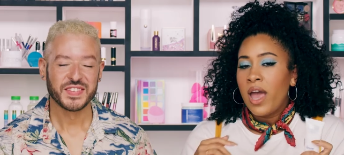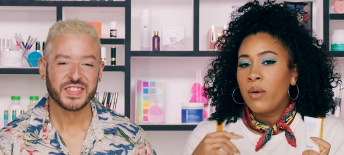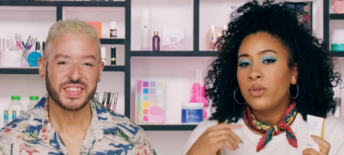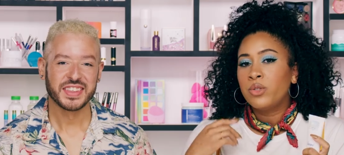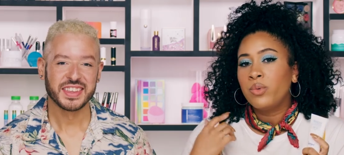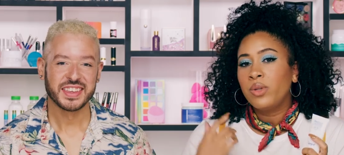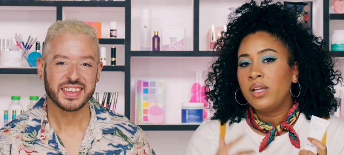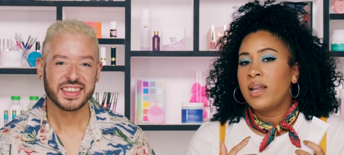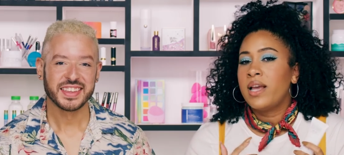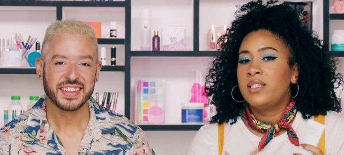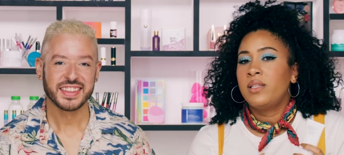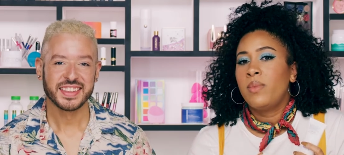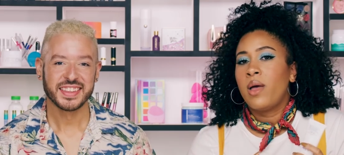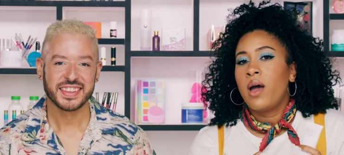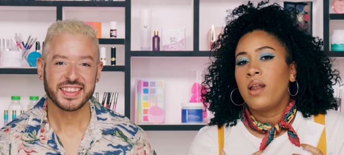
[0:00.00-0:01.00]
Speaker 1: And what's really nice
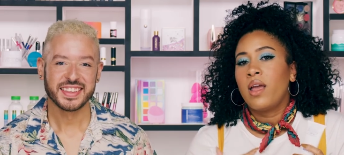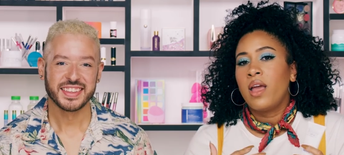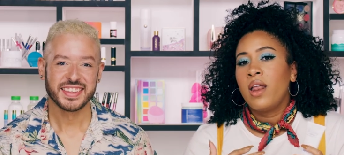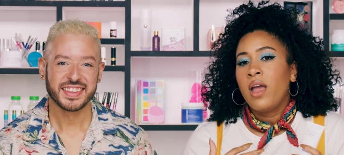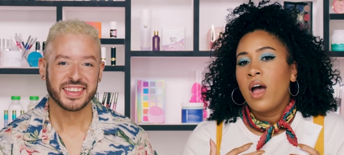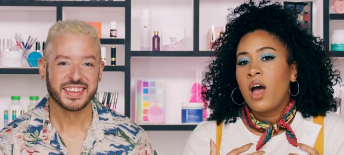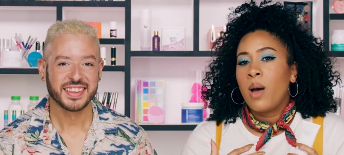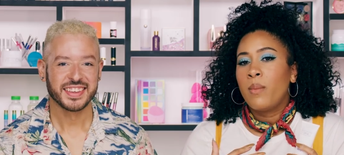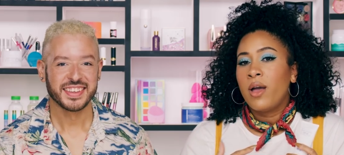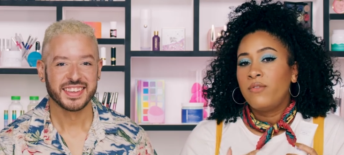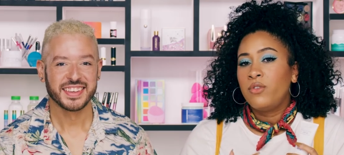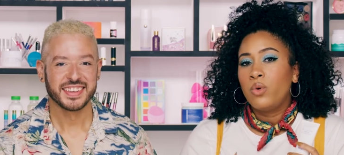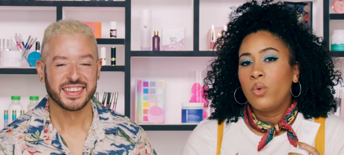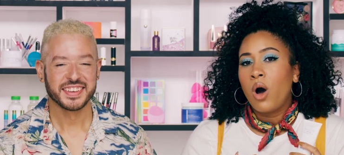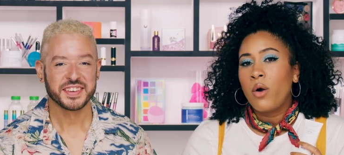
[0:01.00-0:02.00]
about it, um, if
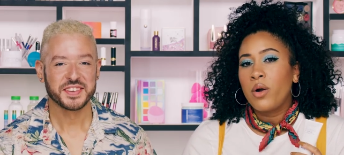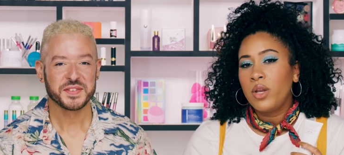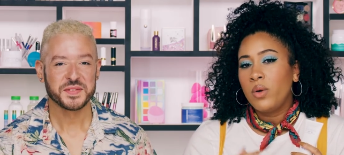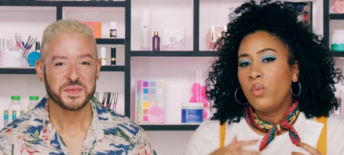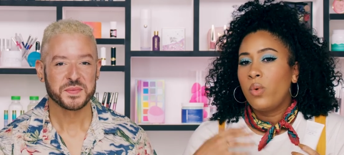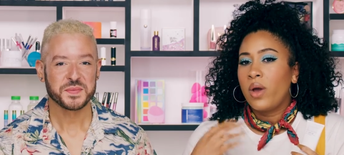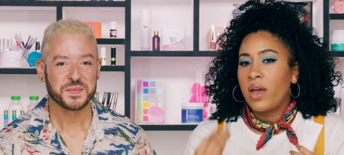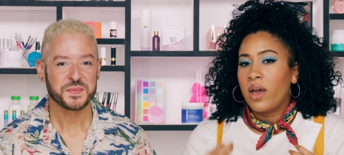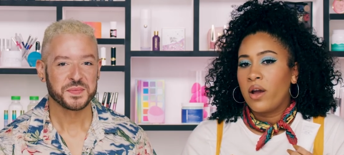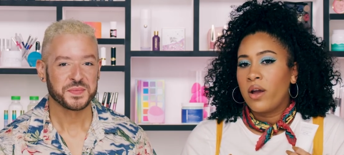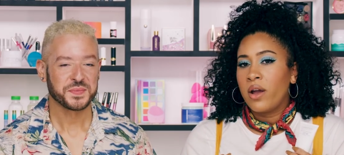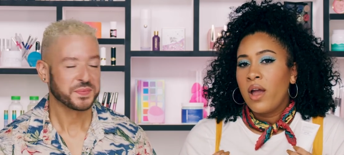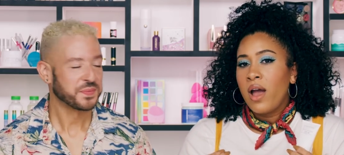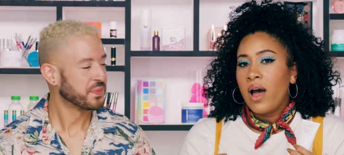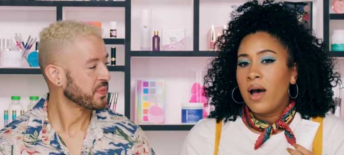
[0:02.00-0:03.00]
you already
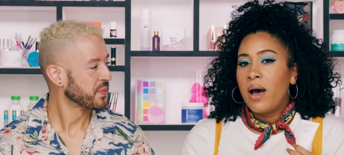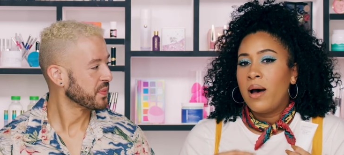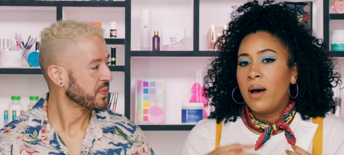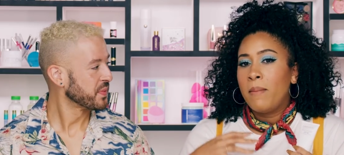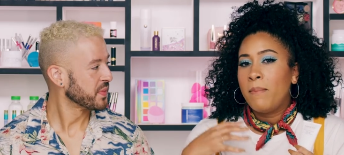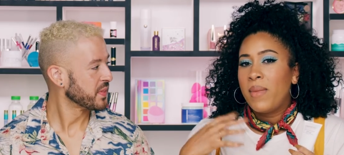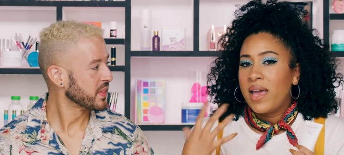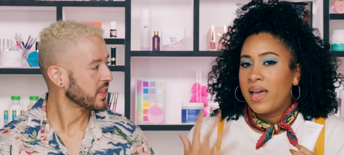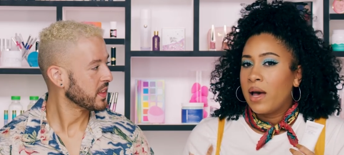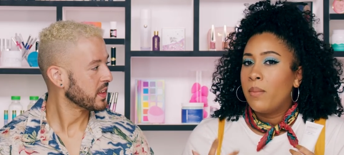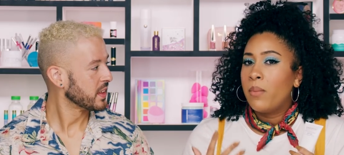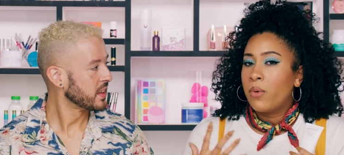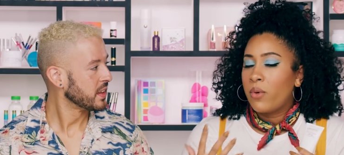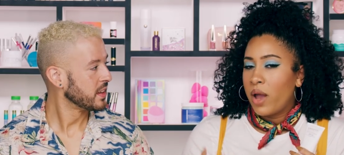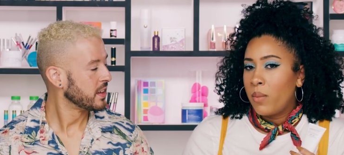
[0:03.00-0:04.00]
wear a uh,
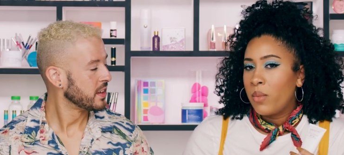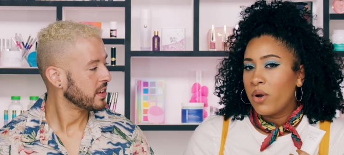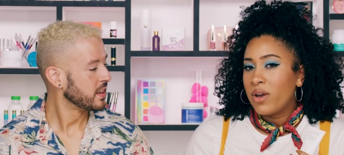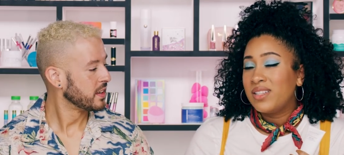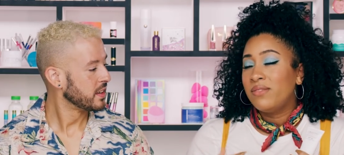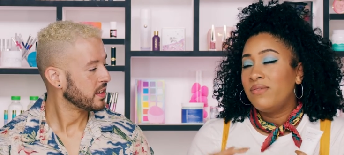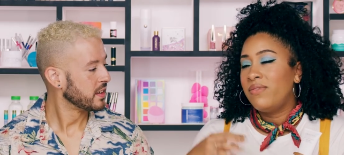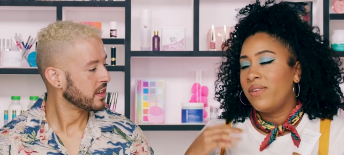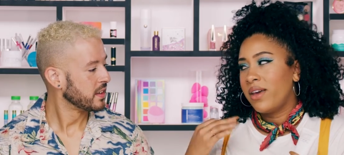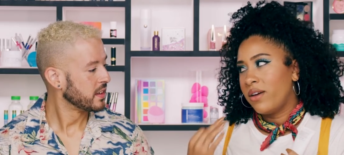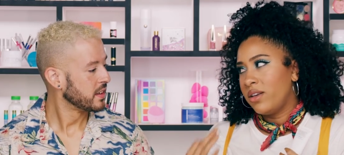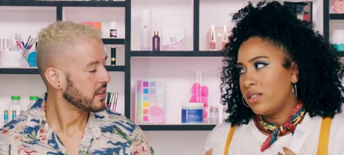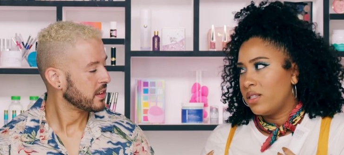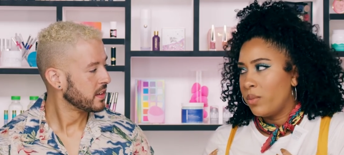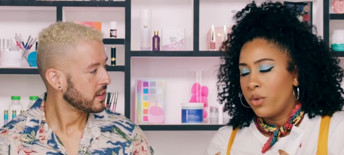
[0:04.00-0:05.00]
makeup primer, it's
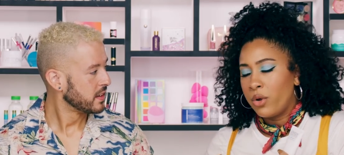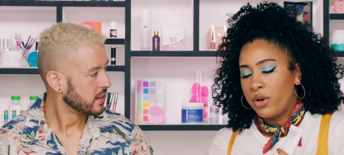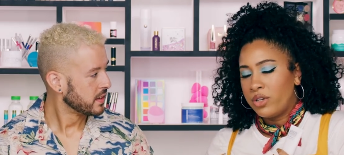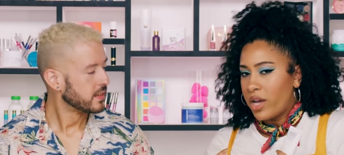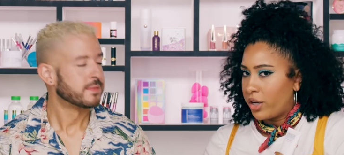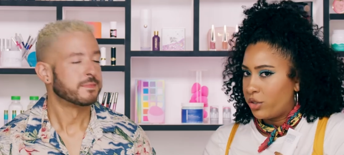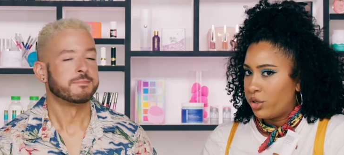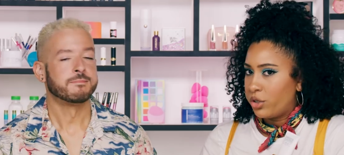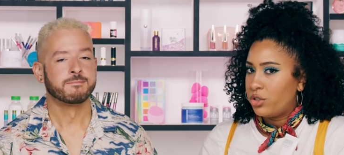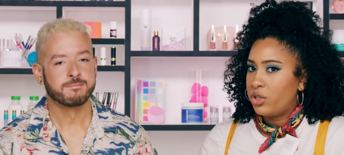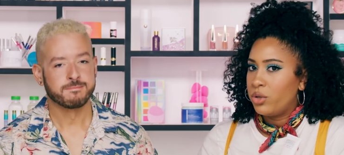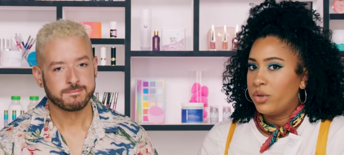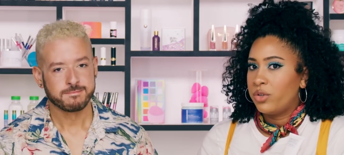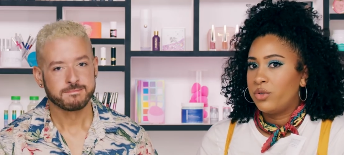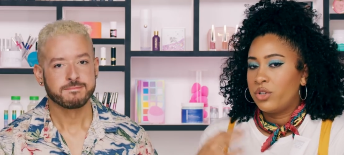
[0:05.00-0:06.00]
very similar in texture mm -hmm. to
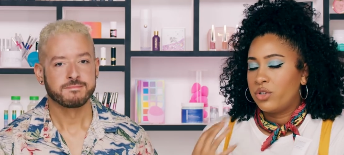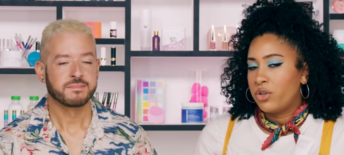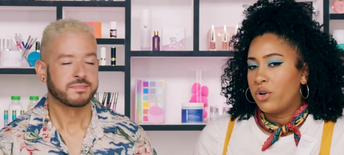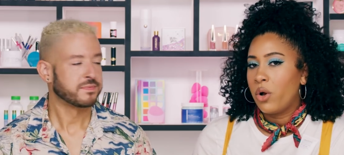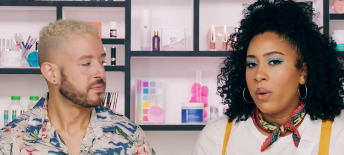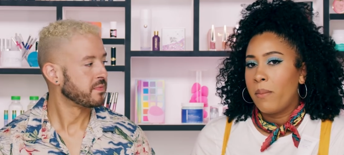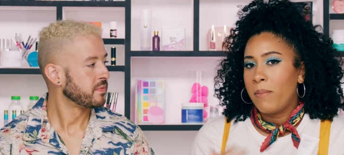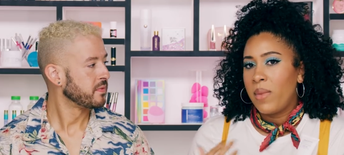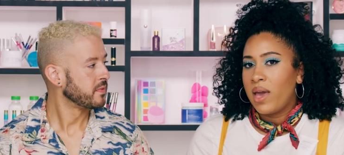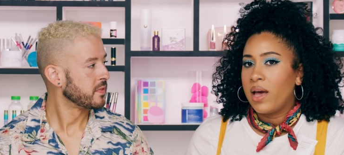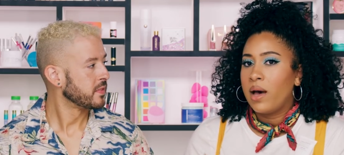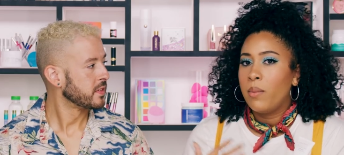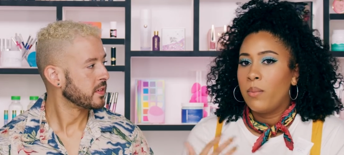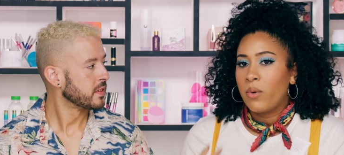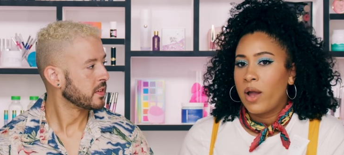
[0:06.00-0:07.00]
a mm-hmm. traditional
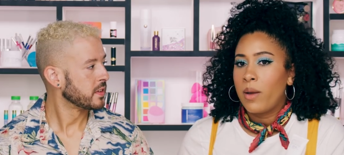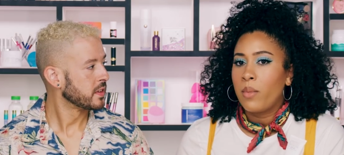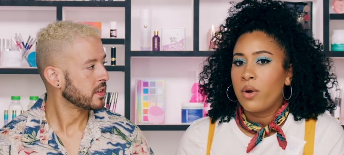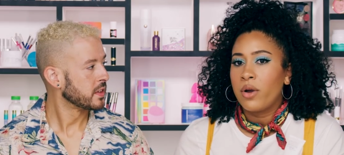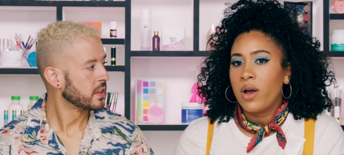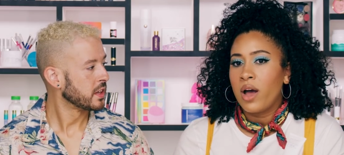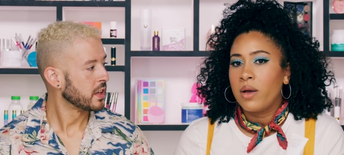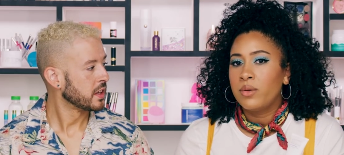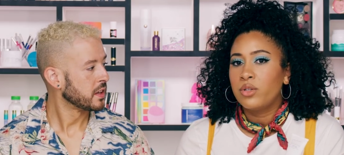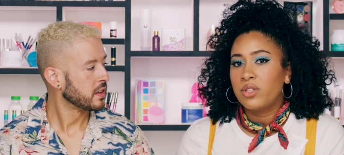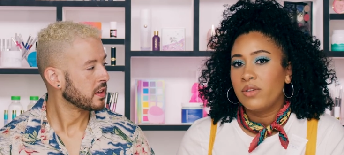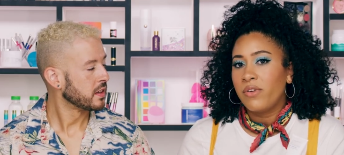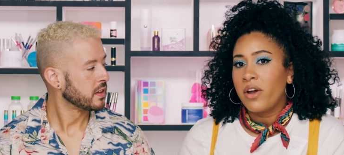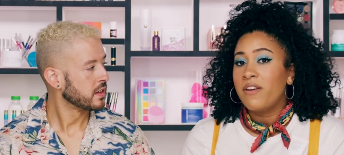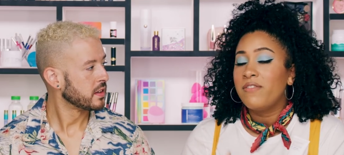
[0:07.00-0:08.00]
makeup primer. Uh, so it's
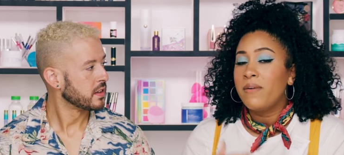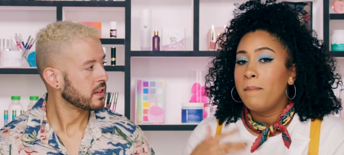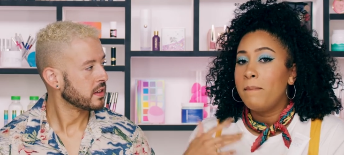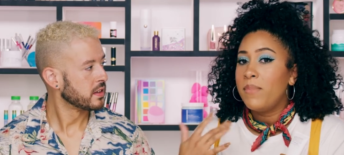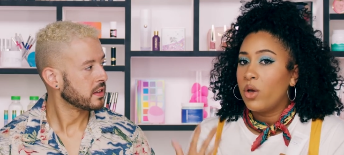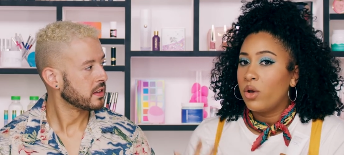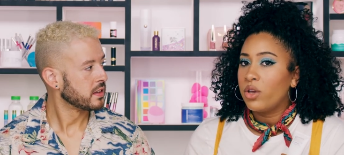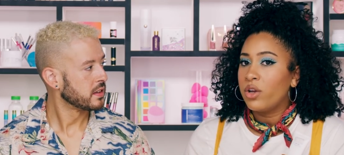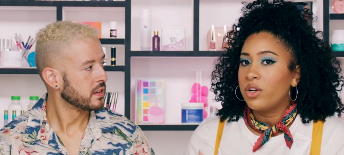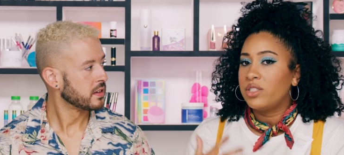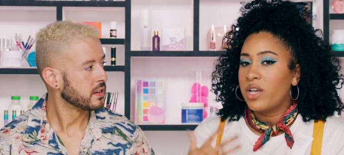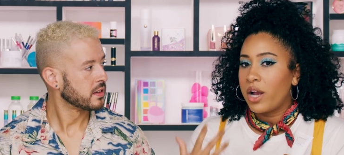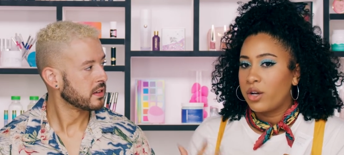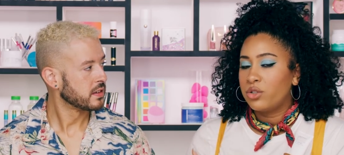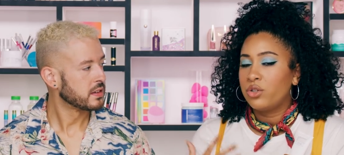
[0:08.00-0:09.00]
a very familiar
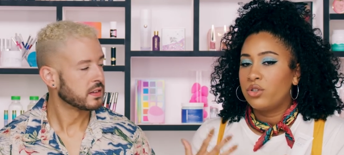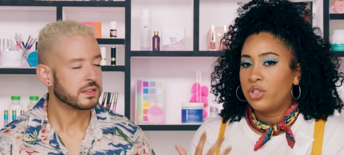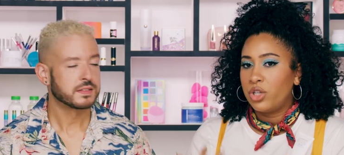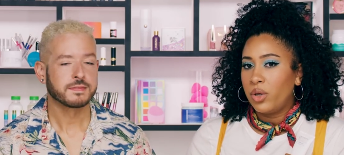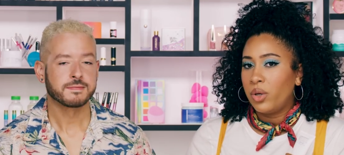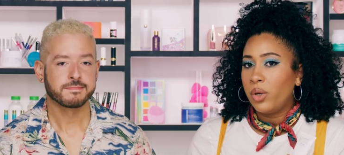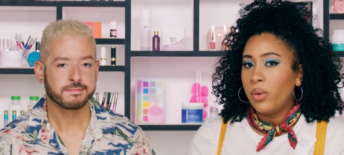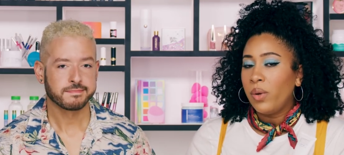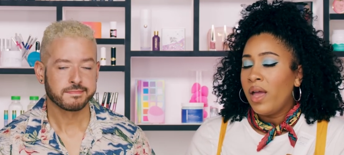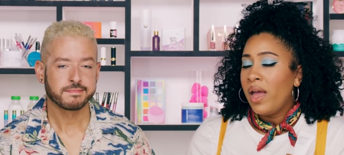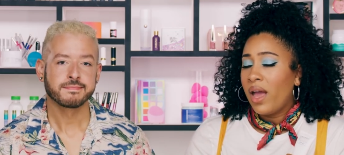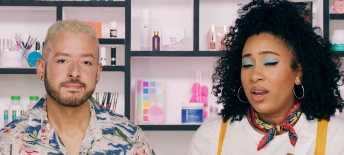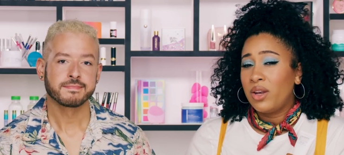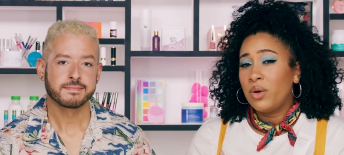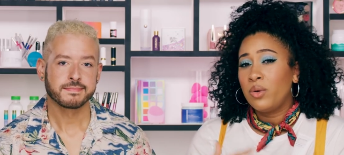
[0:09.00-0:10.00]
texture to you,
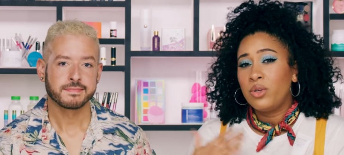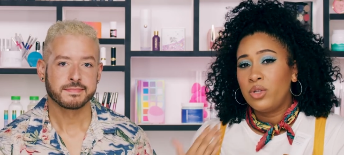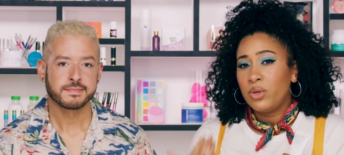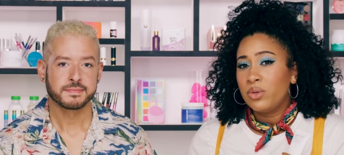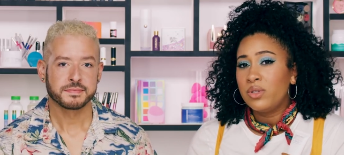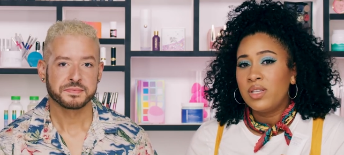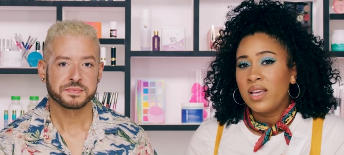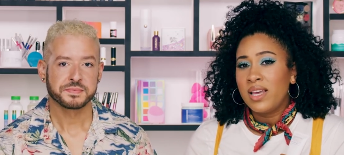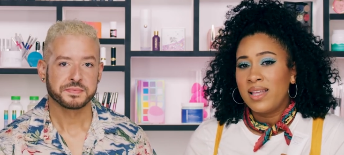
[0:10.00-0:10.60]
and you'd use it